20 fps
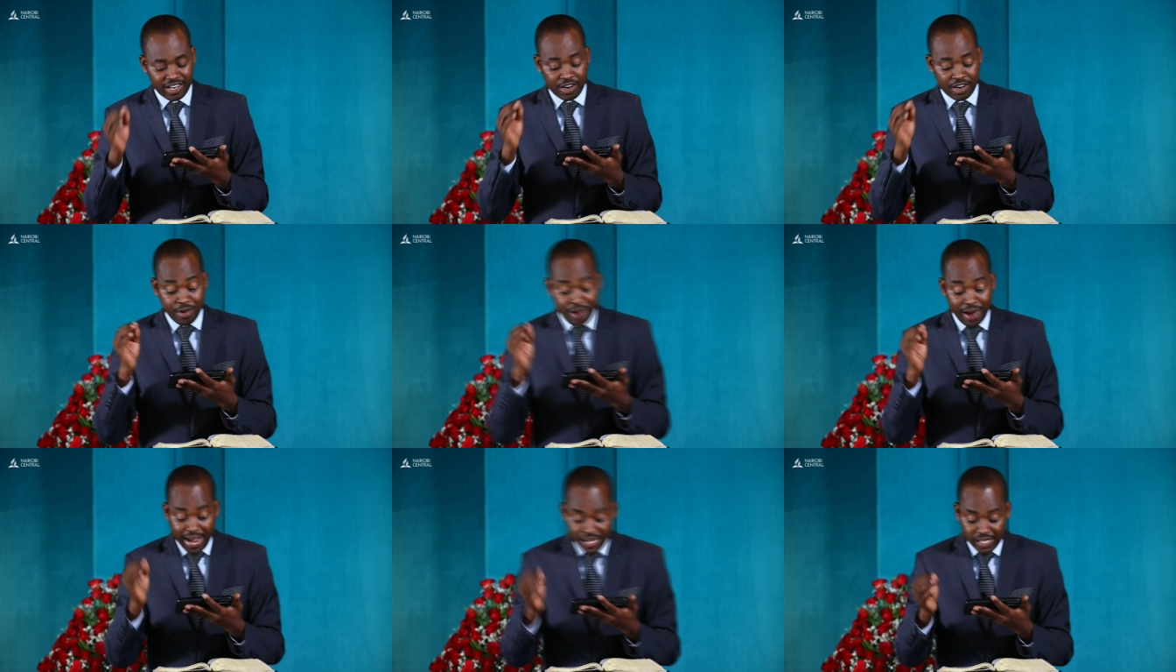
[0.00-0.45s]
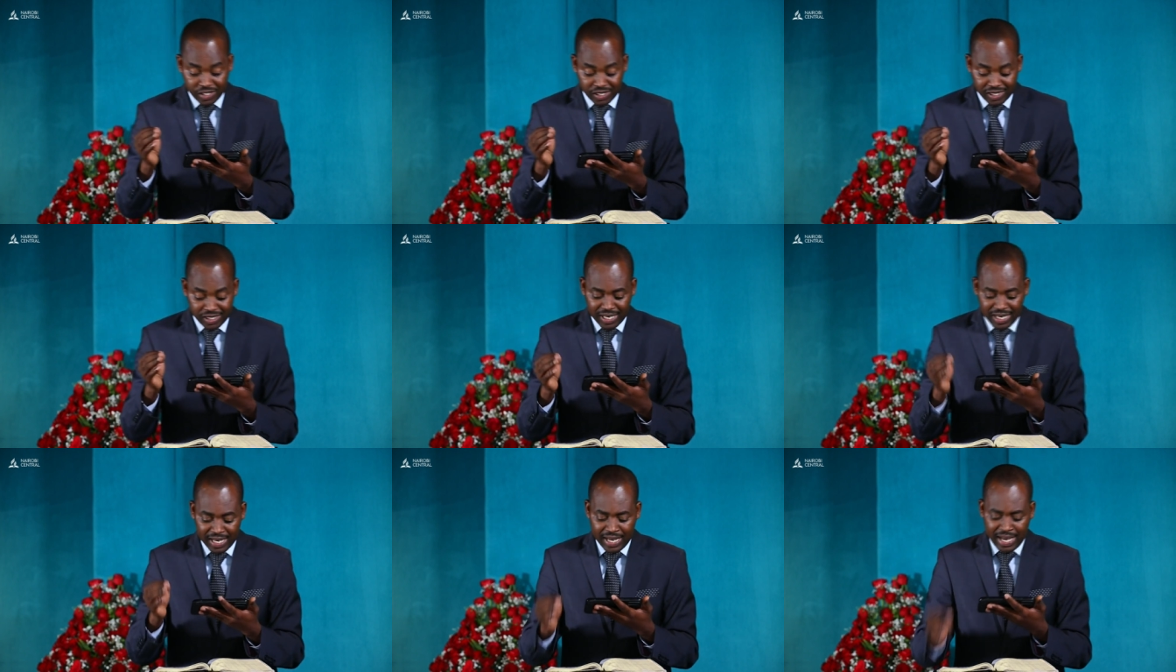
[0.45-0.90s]

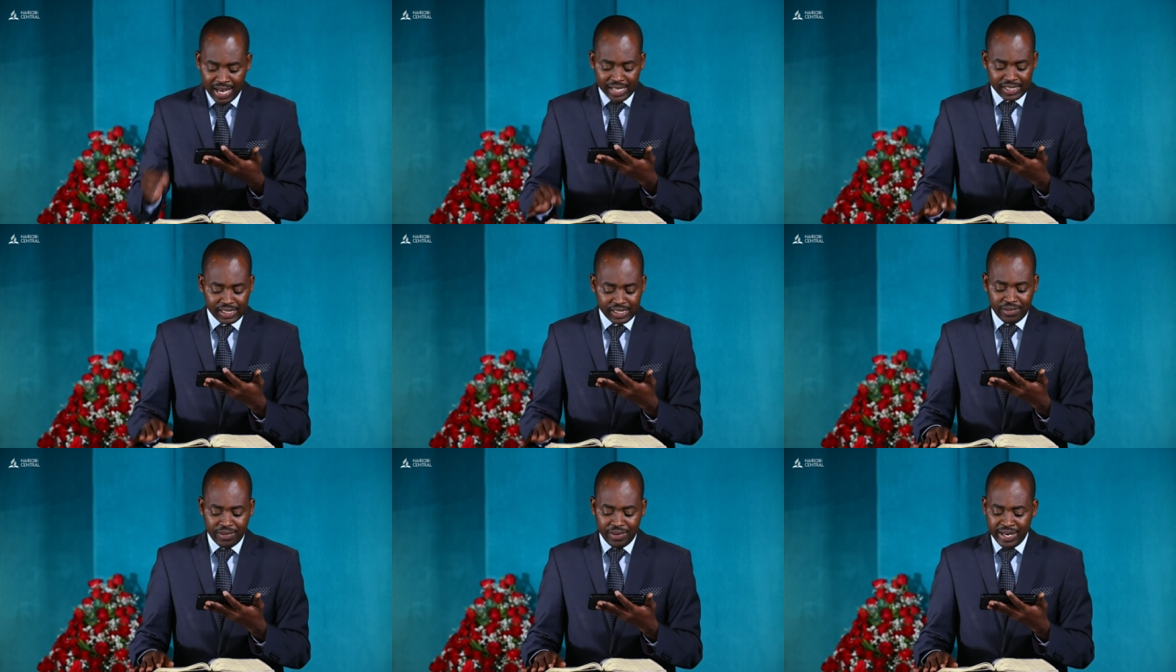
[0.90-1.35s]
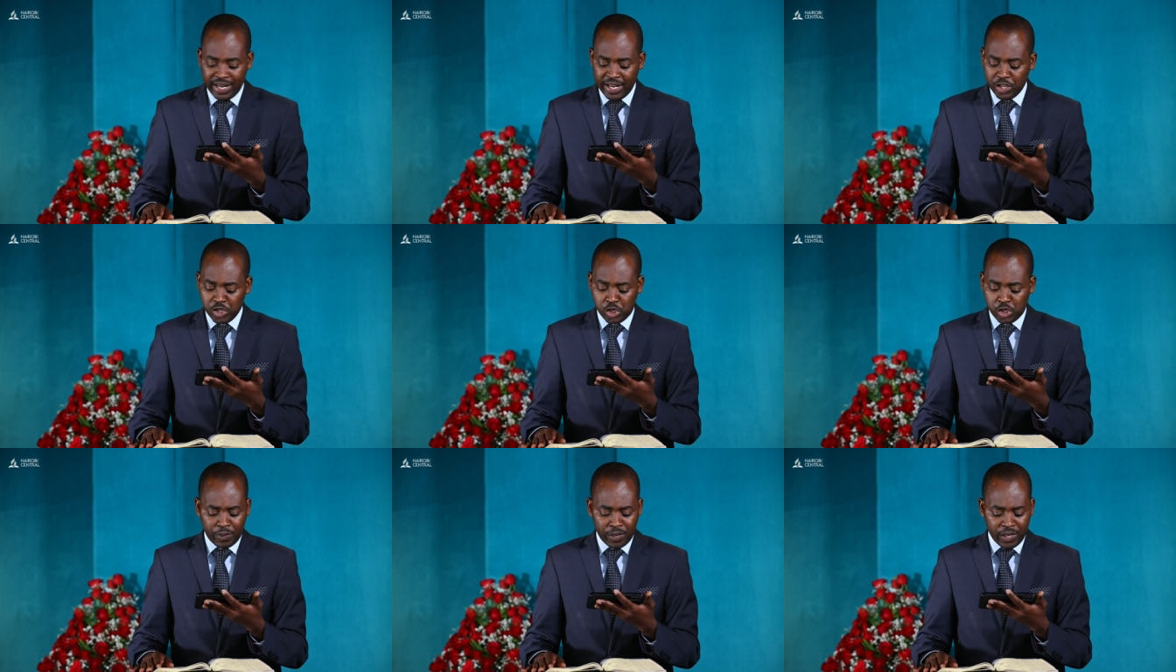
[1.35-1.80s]
Christ has given
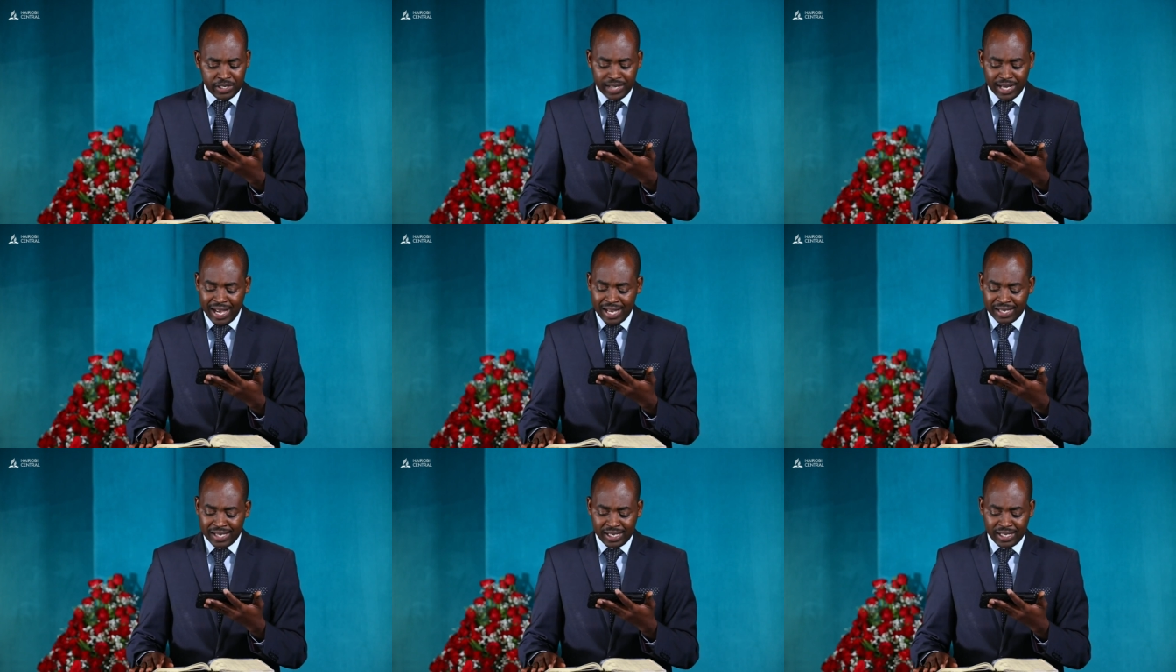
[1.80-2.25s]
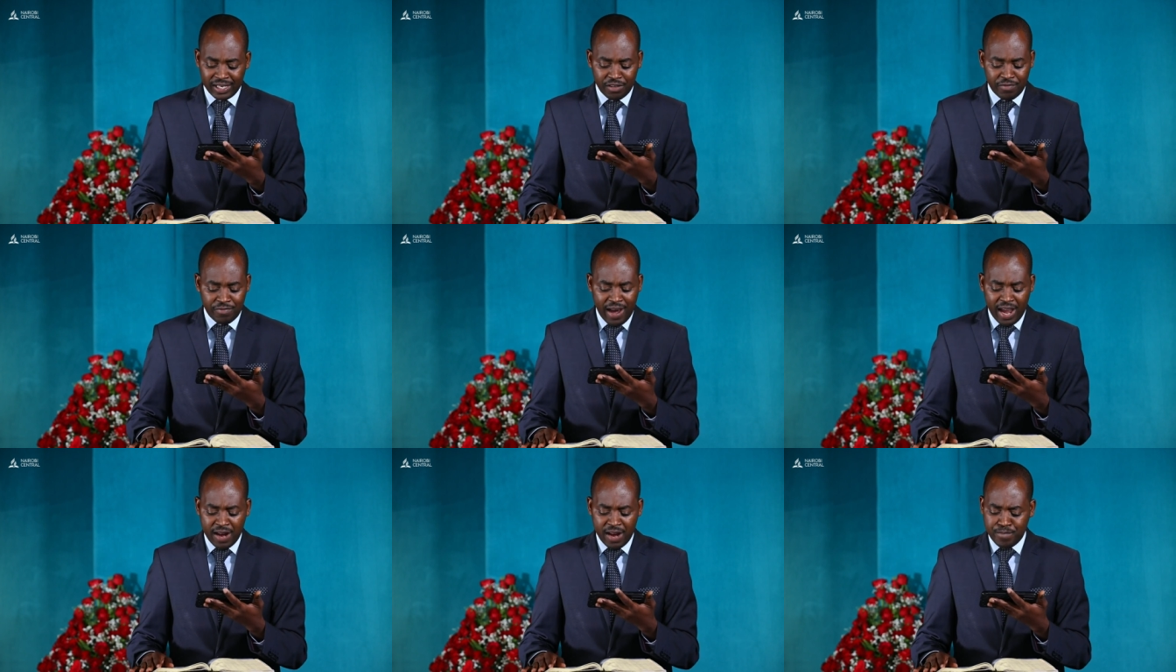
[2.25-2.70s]
his spirit as a
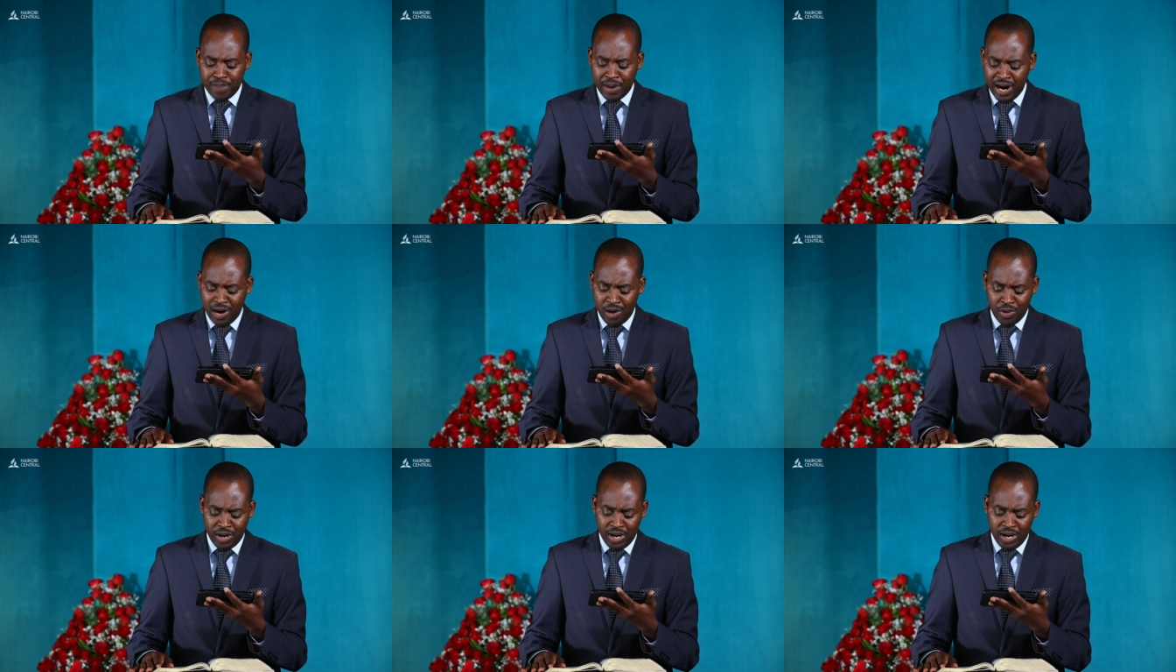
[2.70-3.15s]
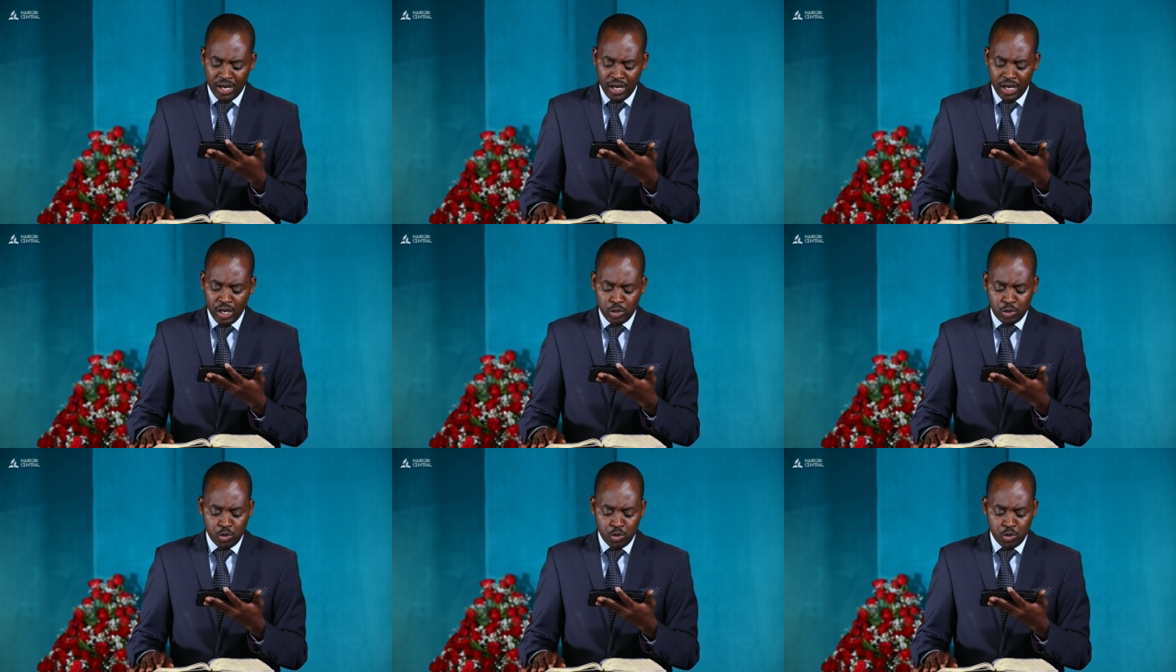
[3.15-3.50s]
divine power